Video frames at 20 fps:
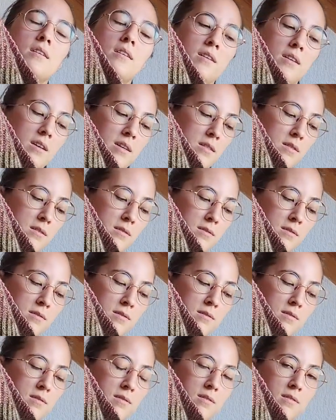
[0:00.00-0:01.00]
and
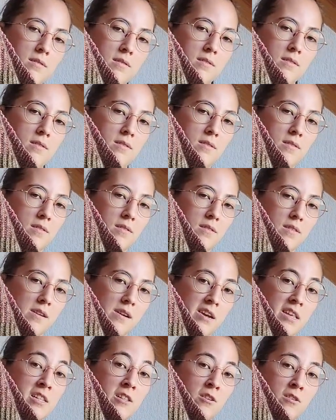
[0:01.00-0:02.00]
the
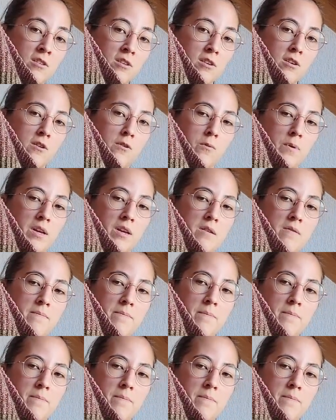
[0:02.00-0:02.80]
linen colorway.